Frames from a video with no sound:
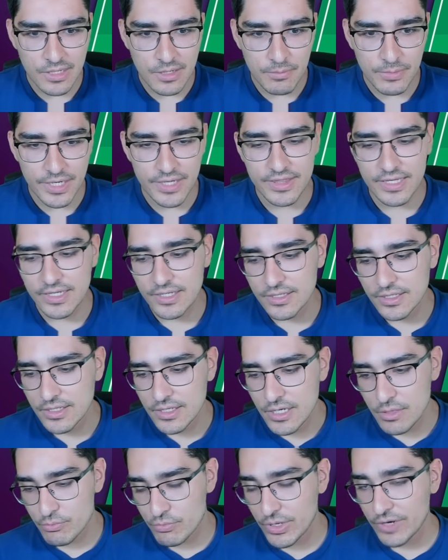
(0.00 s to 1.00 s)
But I think
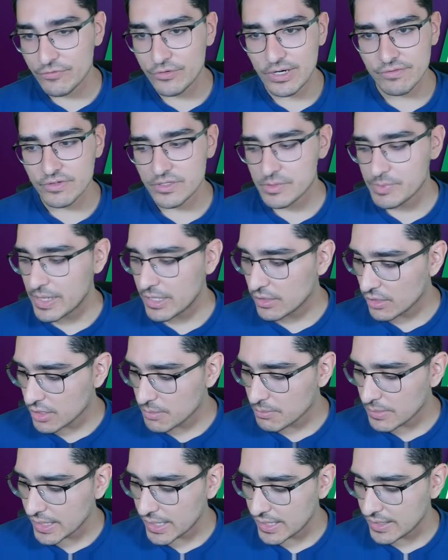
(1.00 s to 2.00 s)
Brentford have spent a lot
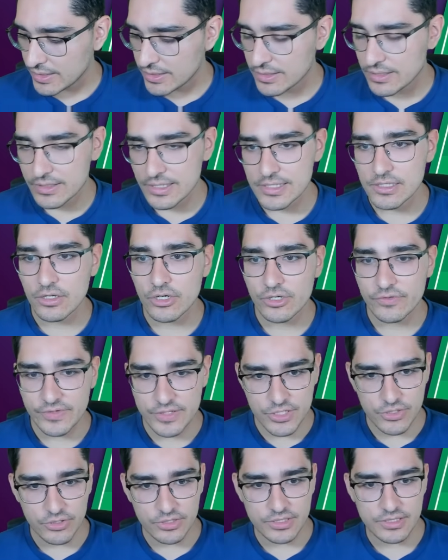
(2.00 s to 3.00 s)
of money and there's a lot of
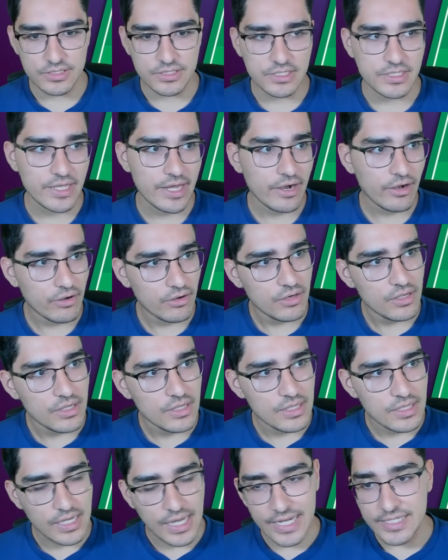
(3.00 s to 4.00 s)
uncertainty there.
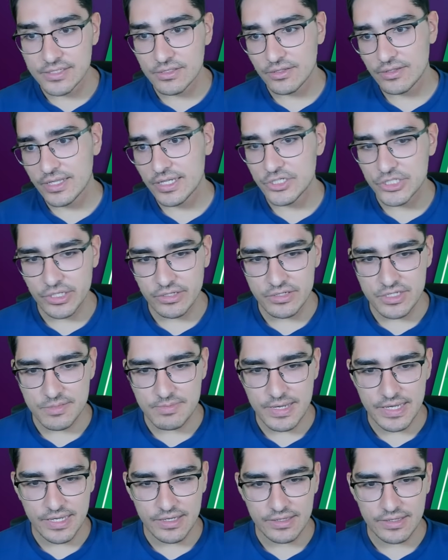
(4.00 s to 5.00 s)
I still think, generally
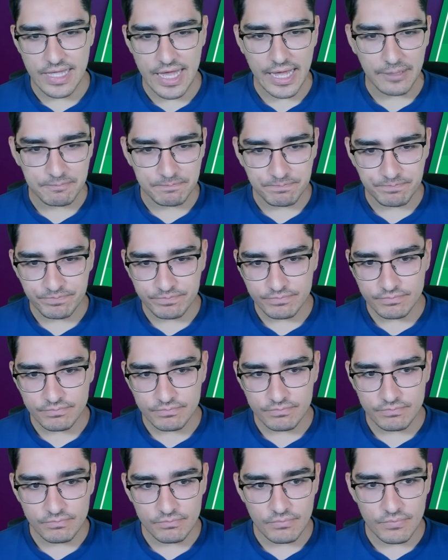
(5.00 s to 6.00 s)
speaking, that
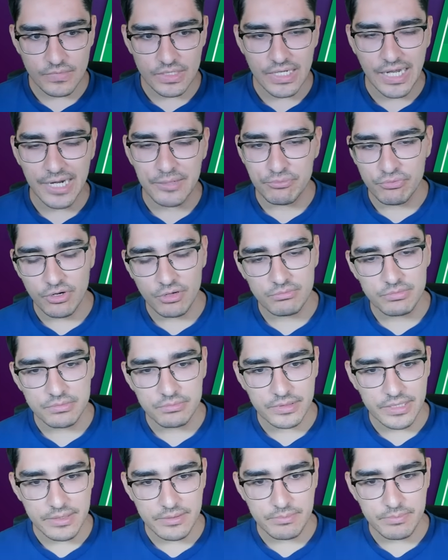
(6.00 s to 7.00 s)
I'd
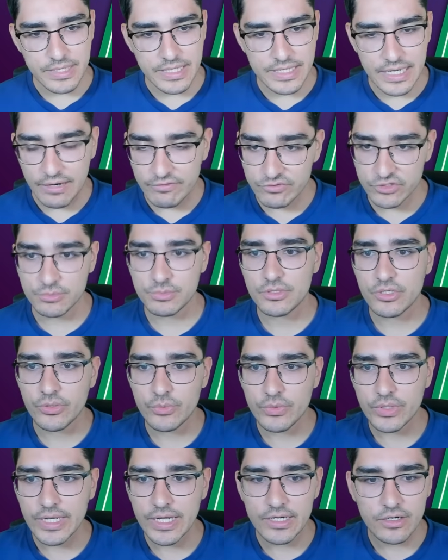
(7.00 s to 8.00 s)
probably be comfortable
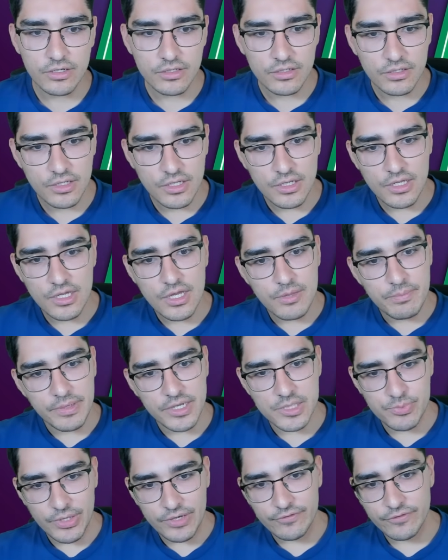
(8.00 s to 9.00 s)
going with Kelleher
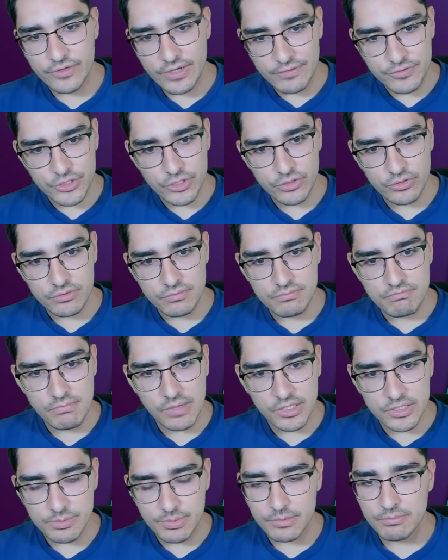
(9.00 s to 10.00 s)
because Brentford have shown
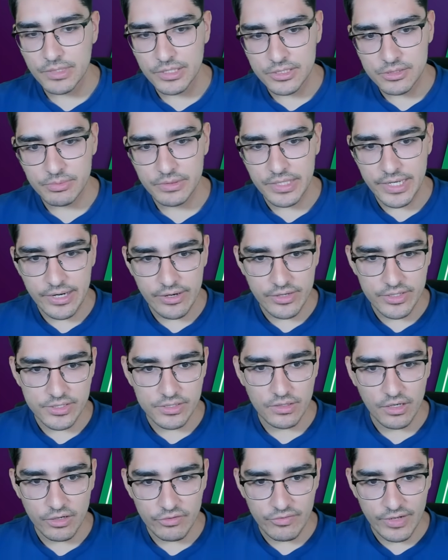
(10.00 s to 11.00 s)
multiple years
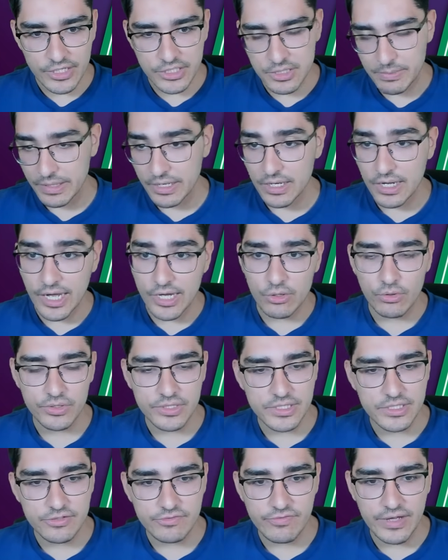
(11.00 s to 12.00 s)
of actually being a high
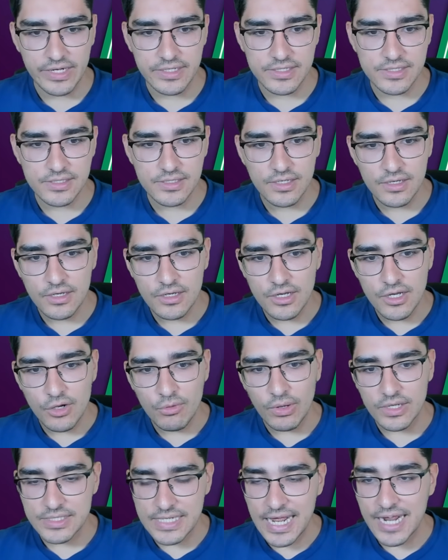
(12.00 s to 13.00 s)
quality defense,
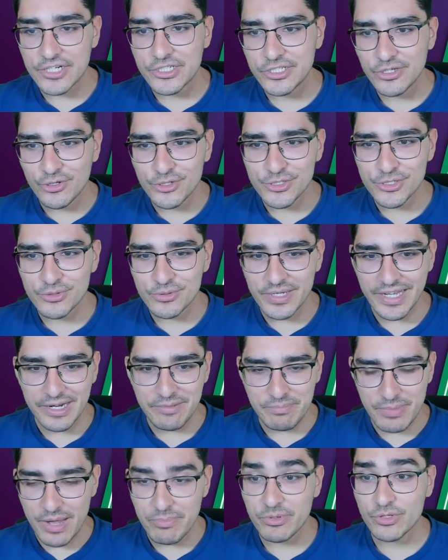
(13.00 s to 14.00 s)
whilst actually also
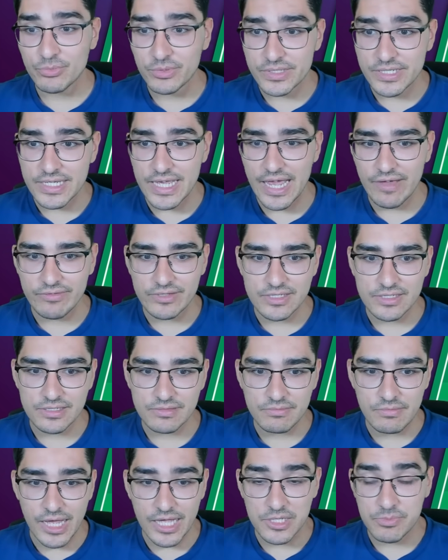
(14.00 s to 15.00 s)
getting peppered with saves
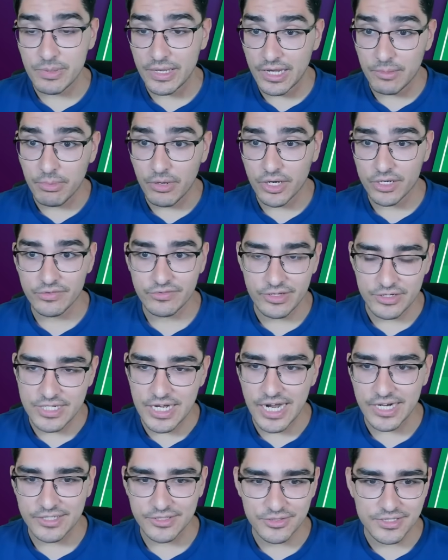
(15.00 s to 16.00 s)
as being a part of their
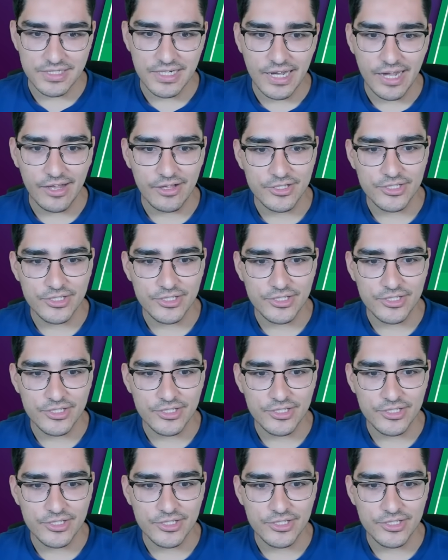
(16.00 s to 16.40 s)
tactical style.